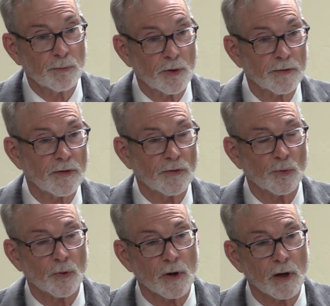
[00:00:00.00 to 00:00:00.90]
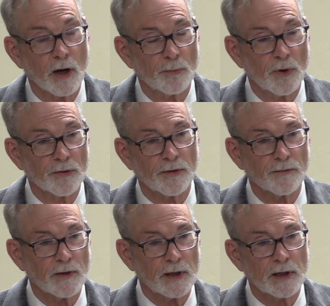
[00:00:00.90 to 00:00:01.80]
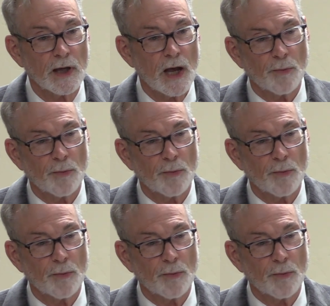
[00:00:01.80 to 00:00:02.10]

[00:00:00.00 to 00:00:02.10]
both of the